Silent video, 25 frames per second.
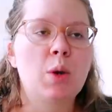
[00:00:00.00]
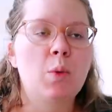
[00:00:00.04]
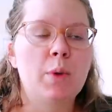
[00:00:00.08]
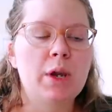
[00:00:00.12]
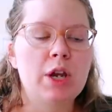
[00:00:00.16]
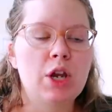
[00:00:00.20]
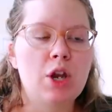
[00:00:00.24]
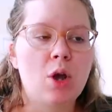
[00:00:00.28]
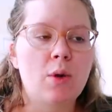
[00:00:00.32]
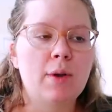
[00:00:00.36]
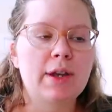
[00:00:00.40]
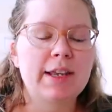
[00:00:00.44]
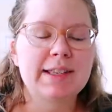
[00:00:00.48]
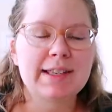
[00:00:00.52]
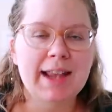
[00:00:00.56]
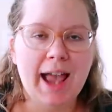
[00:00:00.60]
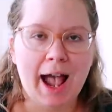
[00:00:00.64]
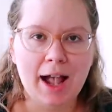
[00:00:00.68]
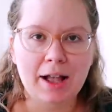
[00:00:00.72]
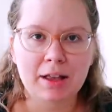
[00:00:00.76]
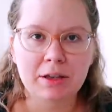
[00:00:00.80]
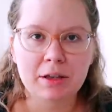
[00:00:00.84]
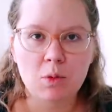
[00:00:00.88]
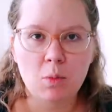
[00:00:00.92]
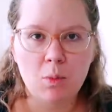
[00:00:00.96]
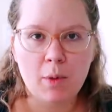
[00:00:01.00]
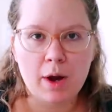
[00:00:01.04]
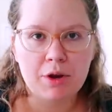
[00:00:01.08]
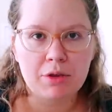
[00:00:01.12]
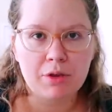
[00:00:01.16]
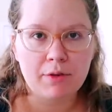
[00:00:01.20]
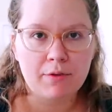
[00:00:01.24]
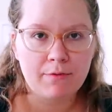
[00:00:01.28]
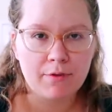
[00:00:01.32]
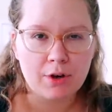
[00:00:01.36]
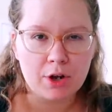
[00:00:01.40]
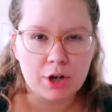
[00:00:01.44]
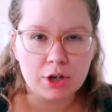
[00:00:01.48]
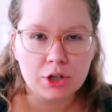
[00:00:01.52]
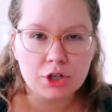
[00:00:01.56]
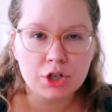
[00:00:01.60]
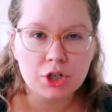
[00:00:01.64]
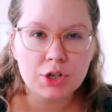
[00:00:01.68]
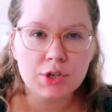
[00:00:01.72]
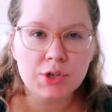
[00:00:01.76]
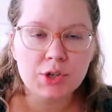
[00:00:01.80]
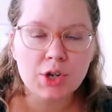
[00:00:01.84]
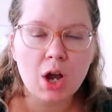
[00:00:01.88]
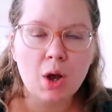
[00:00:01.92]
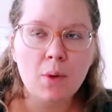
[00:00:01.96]
and we know exactly where the
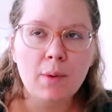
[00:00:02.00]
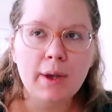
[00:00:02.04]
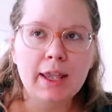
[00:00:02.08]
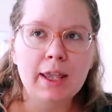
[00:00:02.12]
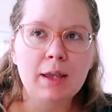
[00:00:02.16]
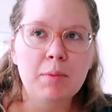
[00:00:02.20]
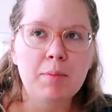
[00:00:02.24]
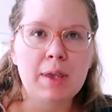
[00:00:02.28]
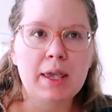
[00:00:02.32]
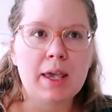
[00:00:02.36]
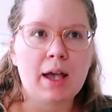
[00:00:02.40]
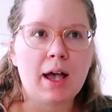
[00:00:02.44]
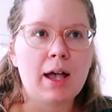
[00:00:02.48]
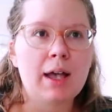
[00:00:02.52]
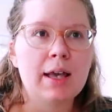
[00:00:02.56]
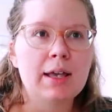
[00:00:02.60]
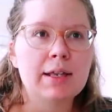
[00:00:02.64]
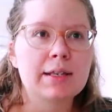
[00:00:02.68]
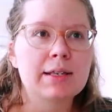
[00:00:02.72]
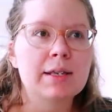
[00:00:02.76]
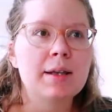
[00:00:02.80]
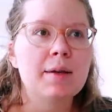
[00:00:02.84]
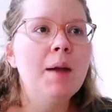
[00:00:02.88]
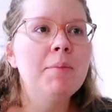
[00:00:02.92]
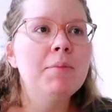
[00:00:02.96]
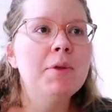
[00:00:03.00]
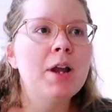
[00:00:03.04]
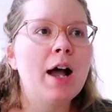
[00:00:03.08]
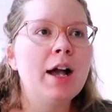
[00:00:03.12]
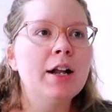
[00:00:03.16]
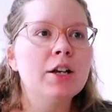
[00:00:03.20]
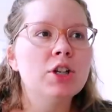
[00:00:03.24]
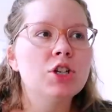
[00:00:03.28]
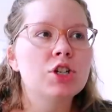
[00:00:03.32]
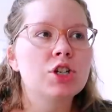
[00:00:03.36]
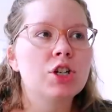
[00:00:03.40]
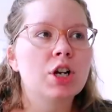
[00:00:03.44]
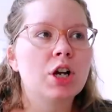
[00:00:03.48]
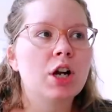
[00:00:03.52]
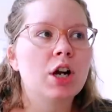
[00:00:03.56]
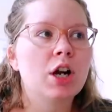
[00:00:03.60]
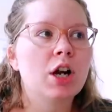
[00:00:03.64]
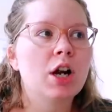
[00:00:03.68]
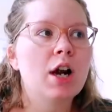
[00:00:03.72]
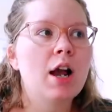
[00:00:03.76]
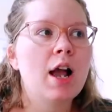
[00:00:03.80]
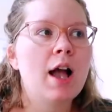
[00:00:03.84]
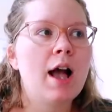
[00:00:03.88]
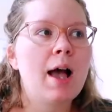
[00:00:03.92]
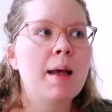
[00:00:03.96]
furniture is going because I'm not
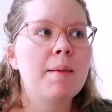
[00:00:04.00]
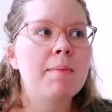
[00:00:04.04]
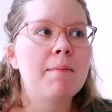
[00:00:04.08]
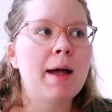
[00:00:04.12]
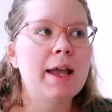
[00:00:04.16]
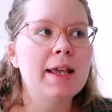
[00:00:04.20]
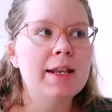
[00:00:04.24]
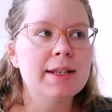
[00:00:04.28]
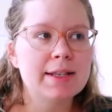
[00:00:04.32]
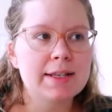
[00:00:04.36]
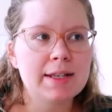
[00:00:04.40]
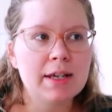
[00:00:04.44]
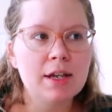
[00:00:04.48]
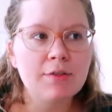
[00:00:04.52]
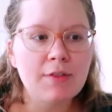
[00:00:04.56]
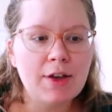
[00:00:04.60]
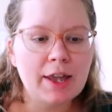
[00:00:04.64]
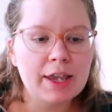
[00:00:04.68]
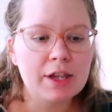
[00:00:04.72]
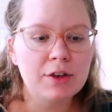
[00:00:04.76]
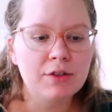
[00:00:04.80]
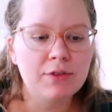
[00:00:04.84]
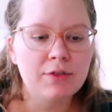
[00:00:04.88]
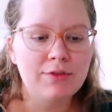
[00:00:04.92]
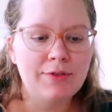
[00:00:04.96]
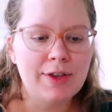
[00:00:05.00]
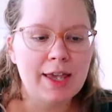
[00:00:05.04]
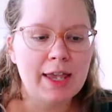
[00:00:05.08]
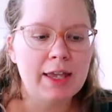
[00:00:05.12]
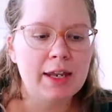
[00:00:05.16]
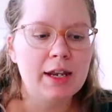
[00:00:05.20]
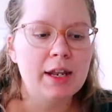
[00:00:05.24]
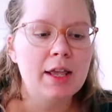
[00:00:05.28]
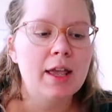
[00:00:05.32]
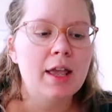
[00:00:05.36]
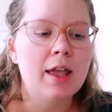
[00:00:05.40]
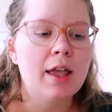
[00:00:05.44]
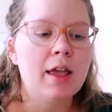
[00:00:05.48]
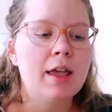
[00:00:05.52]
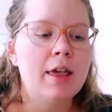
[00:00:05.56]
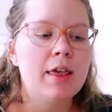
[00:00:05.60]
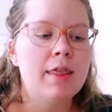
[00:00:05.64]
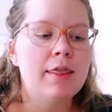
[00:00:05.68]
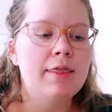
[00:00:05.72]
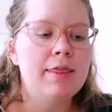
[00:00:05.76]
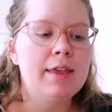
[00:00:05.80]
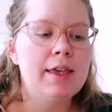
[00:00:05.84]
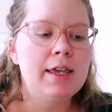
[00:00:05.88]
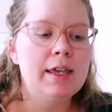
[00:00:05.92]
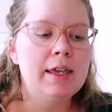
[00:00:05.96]
sure. I might see if I can fit
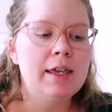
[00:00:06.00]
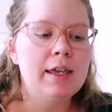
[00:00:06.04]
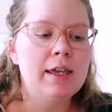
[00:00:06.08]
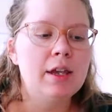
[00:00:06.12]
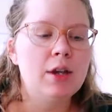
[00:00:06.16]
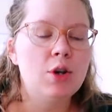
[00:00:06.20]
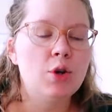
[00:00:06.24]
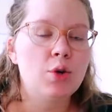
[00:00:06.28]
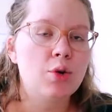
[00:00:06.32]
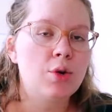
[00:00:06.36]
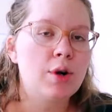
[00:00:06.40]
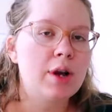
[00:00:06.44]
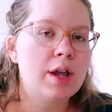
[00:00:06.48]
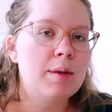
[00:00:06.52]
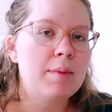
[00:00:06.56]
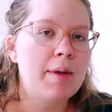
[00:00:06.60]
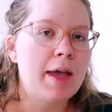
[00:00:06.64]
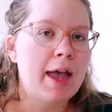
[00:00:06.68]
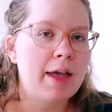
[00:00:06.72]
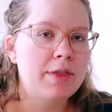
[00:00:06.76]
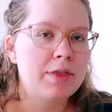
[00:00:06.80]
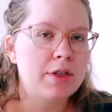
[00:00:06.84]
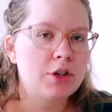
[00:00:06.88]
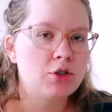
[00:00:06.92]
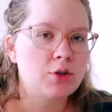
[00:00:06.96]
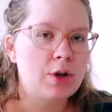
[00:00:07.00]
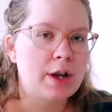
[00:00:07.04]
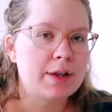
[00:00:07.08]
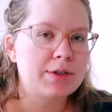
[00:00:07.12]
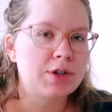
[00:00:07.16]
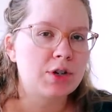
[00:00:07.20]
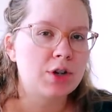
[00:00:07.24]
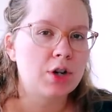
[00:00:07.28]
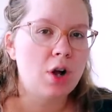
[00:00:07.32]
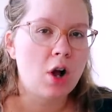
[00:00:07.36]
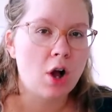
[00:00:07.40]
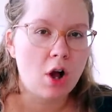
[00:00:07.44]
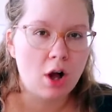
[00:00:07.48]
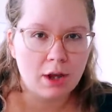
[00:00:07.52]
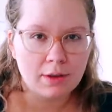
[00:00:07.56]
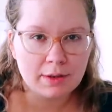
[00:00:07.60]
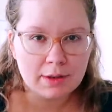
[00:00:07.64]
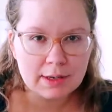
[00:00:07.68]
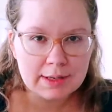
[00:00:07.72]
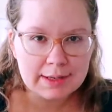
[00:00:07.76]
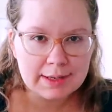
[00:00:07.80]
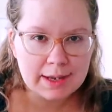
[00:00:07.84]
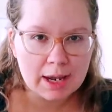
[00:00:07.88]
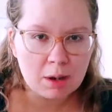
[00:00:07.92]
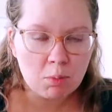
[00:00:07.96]
the crib and the dresser on
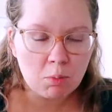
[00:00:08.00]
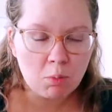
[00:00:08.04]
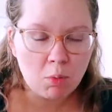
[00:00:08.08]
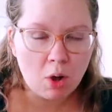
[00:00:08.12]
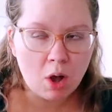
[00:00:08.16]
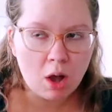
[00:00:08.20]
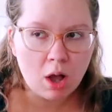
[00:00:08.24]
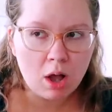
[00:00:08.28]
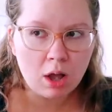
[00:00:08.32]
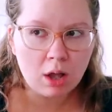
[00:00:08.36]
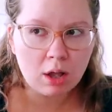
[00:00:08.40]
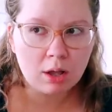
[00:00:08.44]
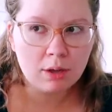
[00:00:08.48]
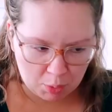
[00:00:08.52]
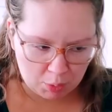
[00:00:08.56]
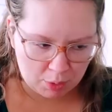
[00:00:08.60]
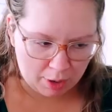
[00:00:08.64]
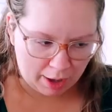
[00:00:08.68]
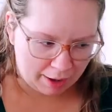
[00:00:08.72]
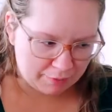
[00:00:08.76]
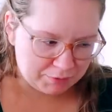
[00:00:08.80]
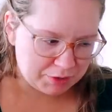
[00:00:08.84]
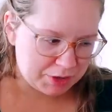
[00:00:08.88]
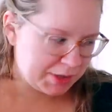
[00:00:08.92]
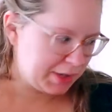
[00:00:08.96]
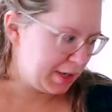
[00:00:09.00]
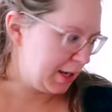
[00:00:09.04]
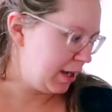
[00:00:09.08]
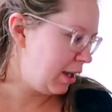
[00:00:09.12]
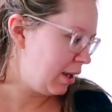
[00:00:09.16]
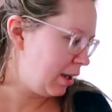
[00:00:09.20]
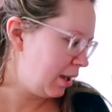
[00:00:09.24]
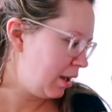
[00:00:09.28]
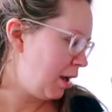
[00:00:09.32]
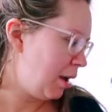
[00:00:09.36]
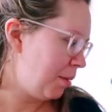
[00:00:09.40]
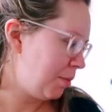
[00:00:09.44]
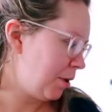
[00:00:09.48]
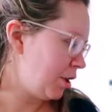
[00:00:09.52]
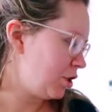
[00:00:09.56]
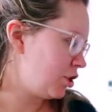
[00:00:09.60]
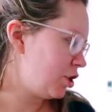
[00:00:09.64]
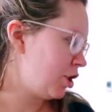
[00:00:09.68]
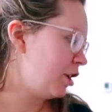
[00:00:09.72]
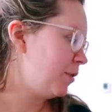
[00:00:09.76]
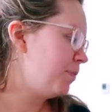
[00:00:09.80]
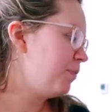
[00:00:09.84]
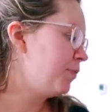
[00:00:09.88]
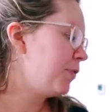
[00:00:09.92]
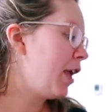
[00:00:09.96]
the same wall. But oh, we'll have to see, I'm not
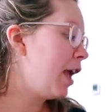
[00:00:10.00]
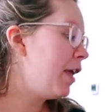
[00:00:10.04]
sure.